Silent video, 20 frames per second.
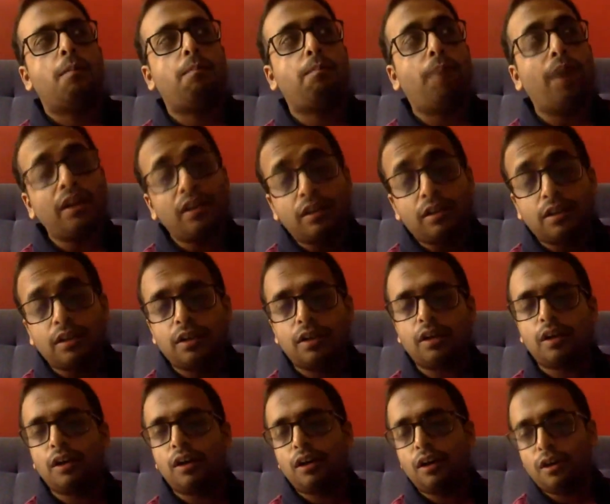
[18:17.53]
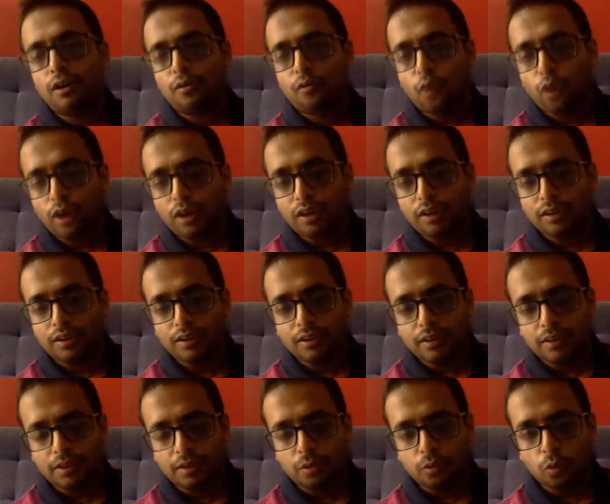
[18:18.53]
But
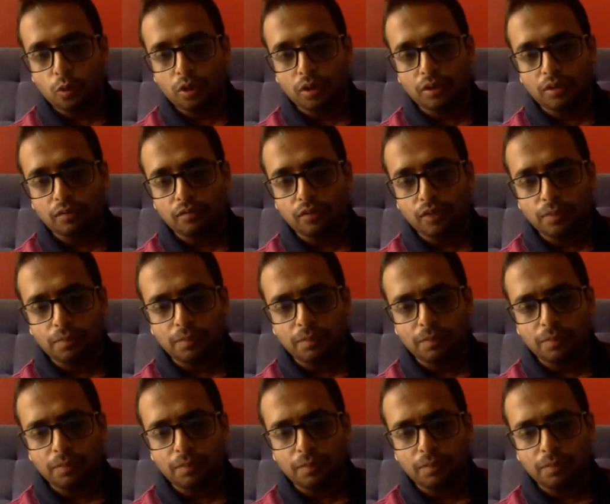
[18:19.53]
what we